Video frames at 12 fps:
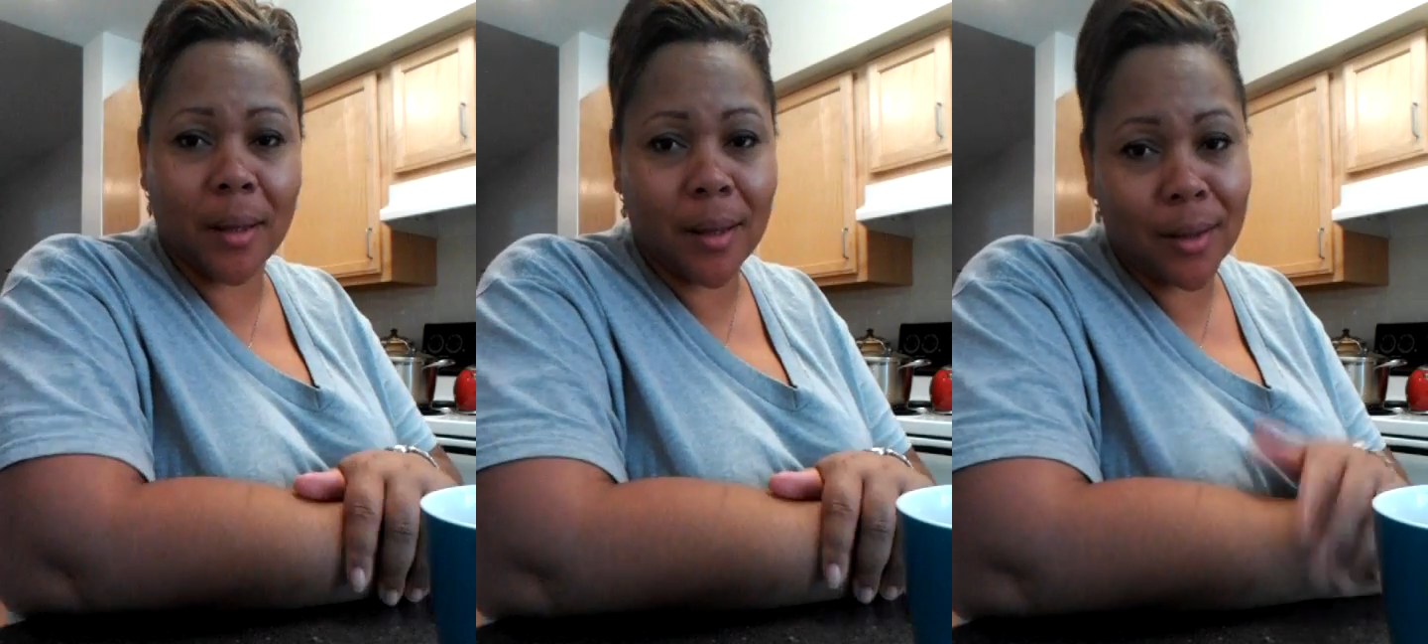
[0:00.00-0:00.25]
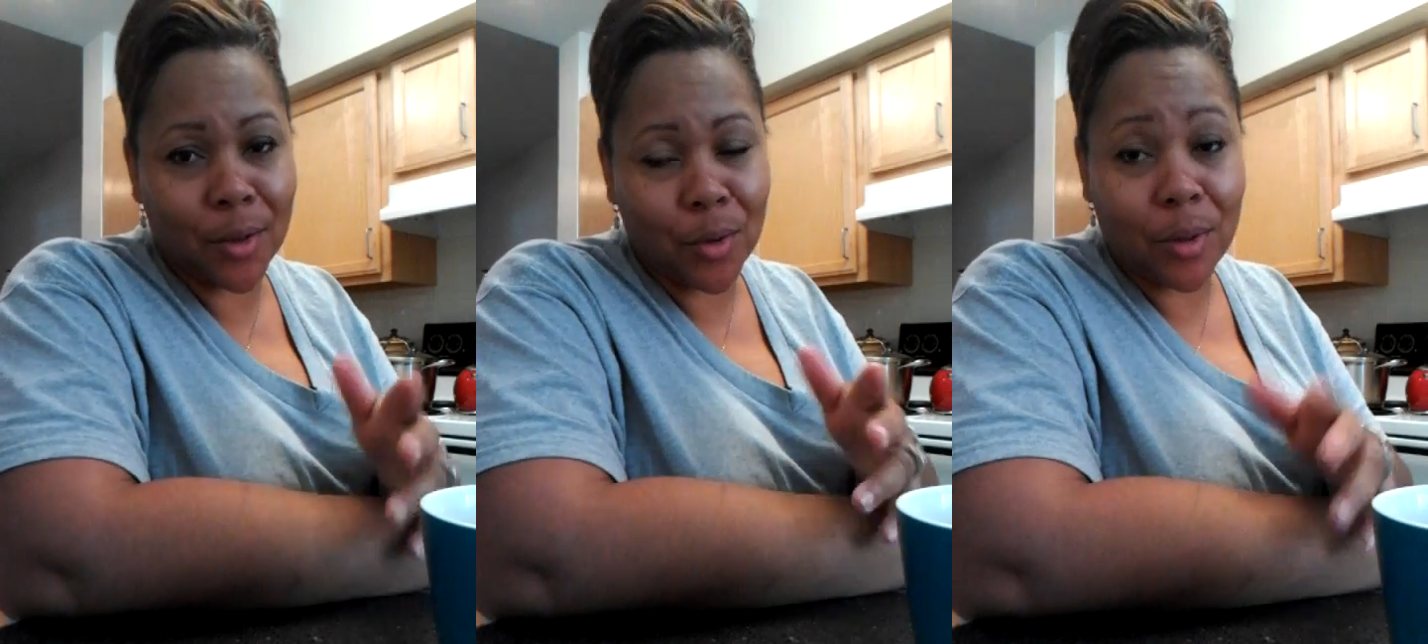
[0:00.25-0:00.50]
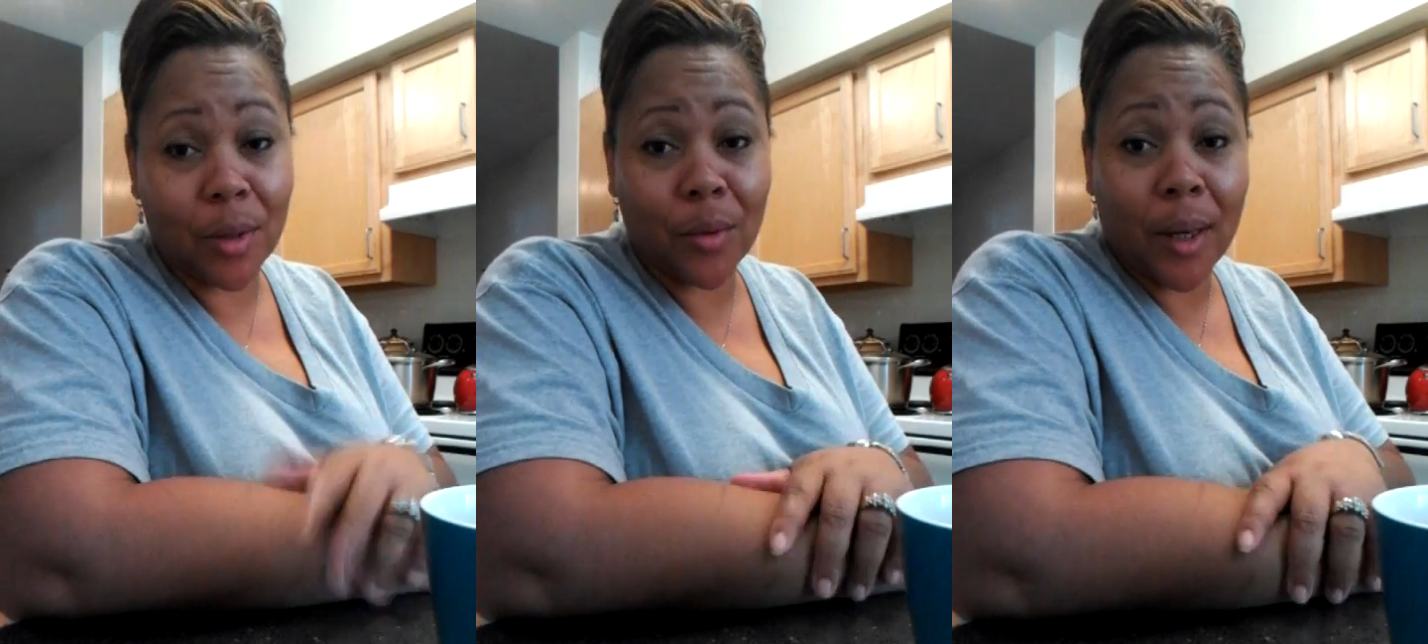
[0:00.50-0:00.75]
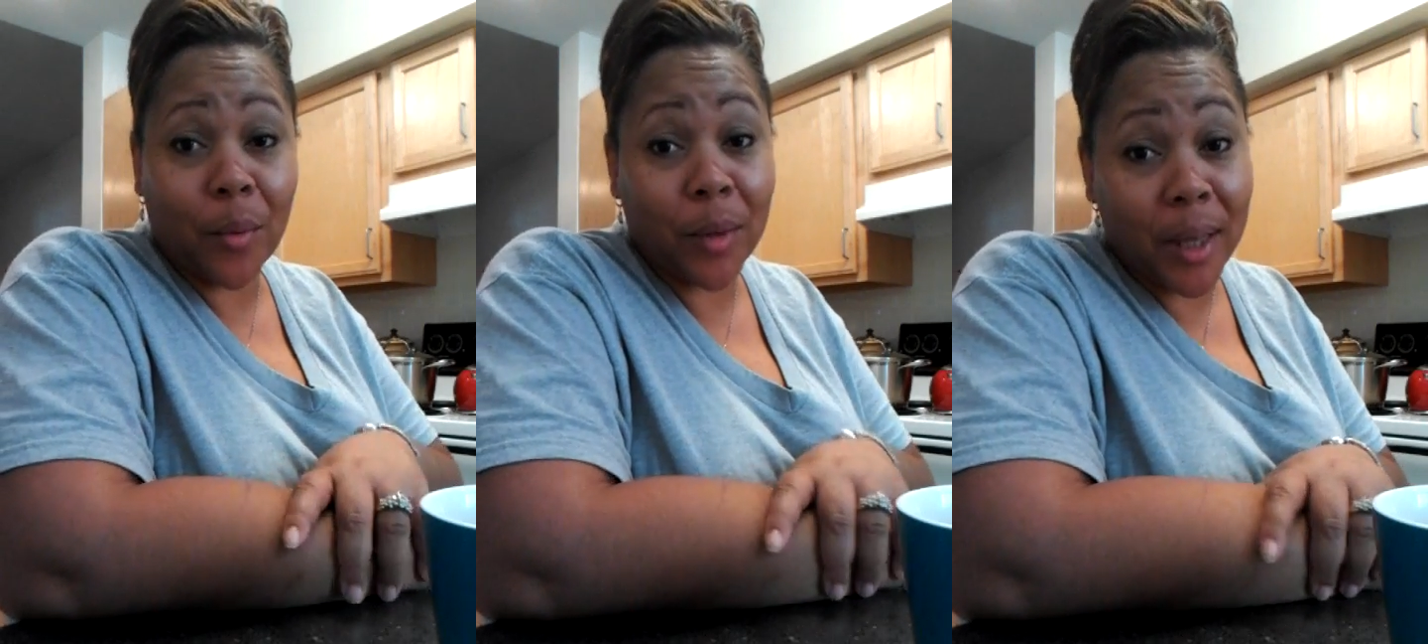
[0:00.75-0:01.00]
because you know
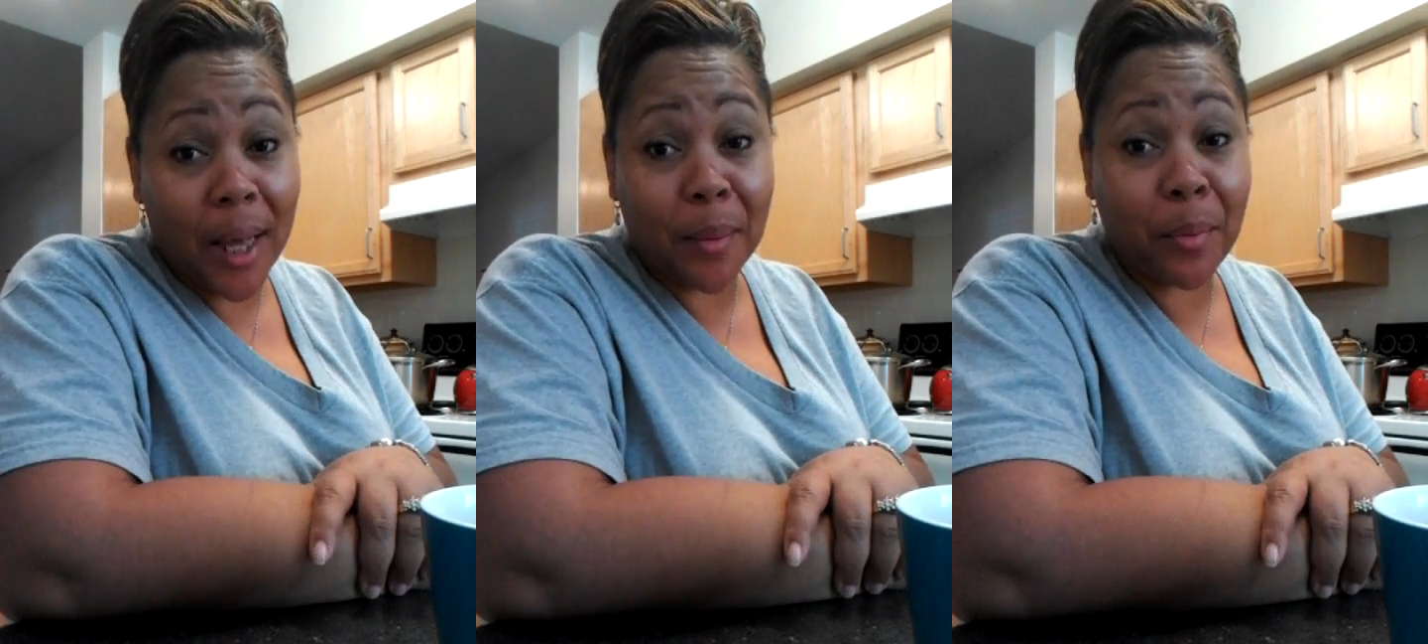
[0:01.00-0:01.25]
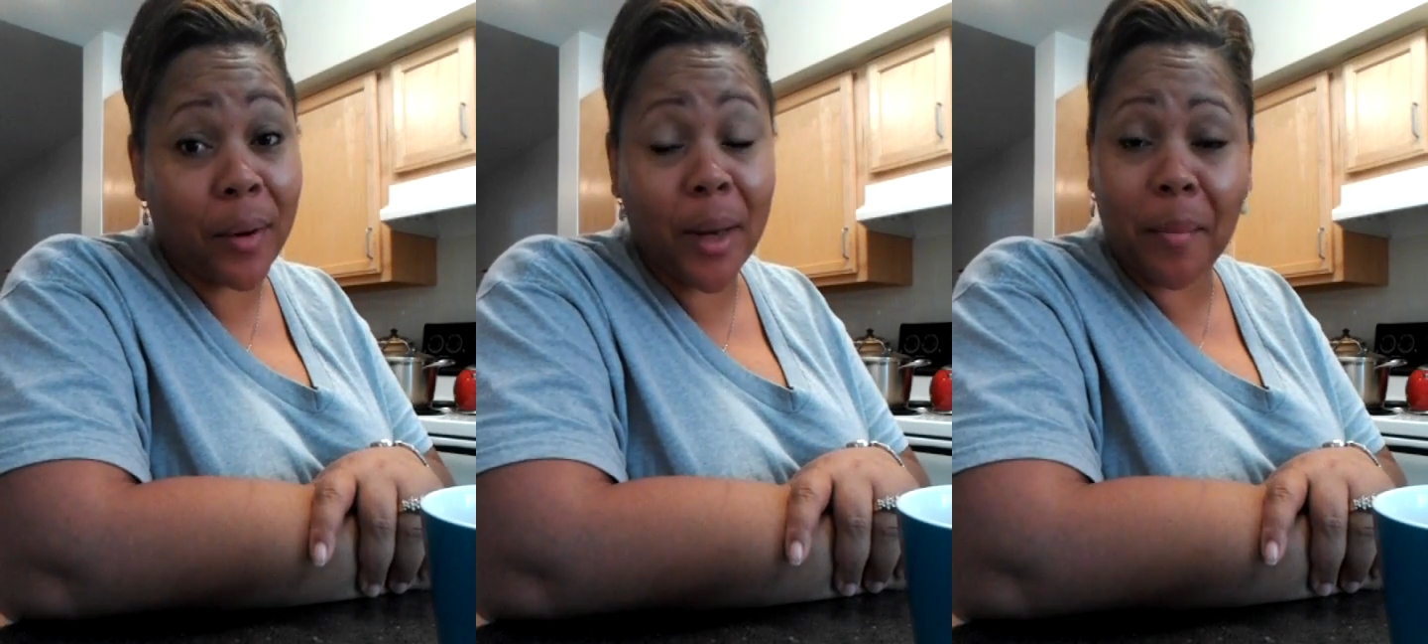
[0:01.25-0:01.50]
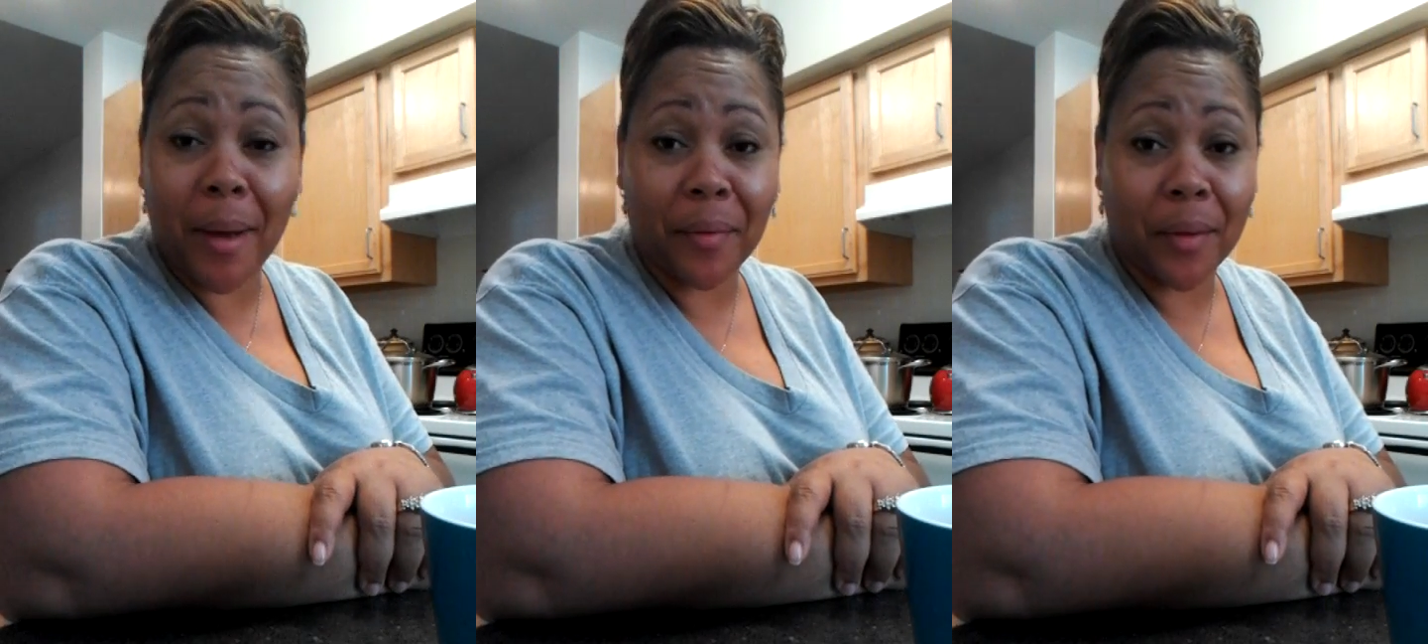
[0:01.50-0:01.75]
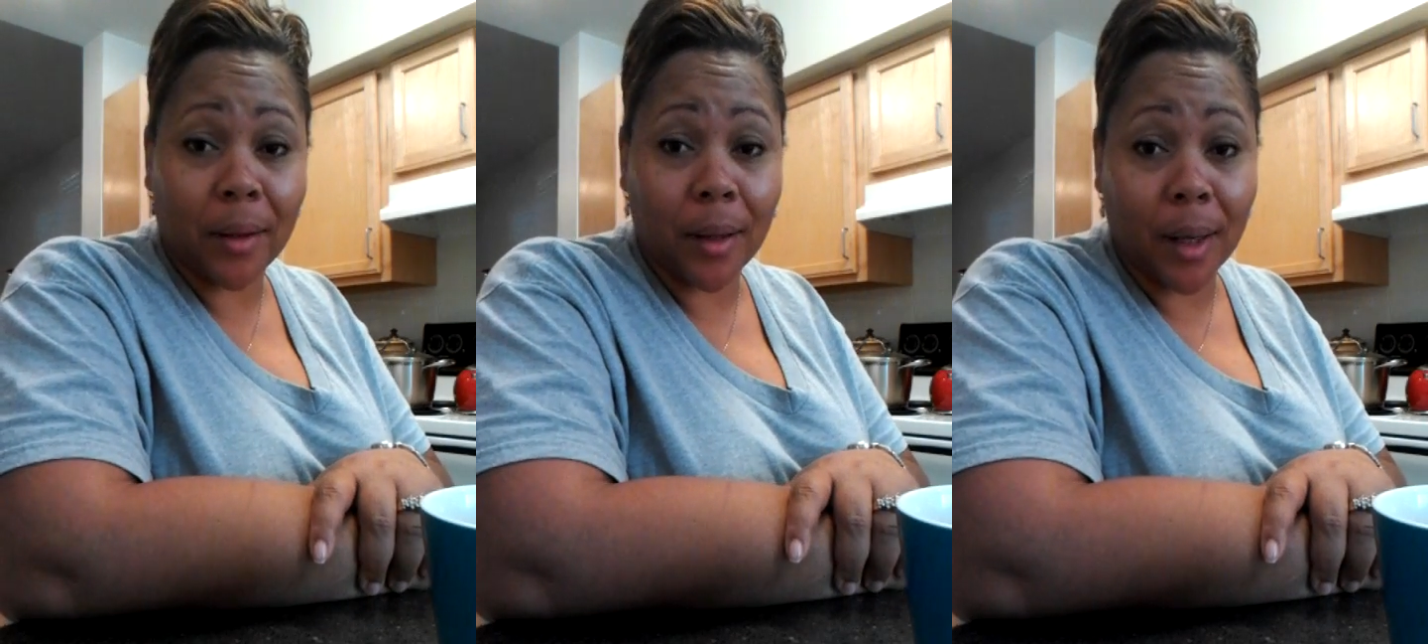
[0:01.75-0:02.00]
now we got to pray about
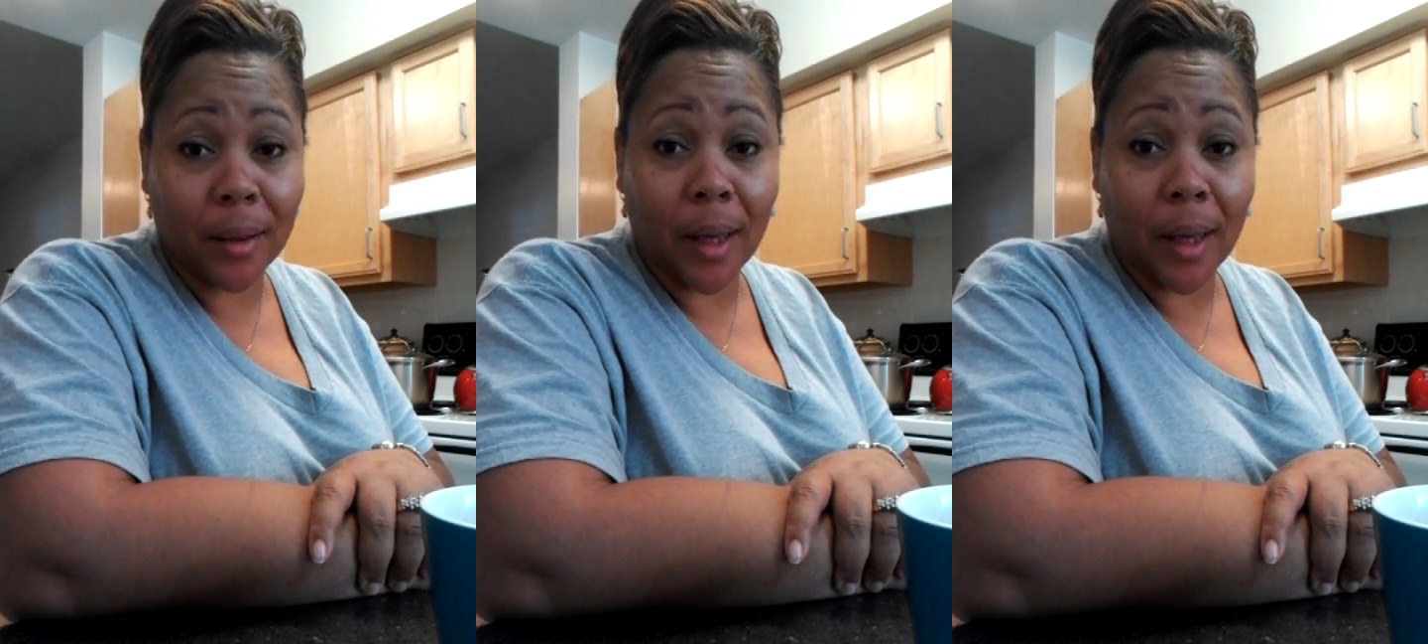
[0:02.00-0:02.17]
that thing.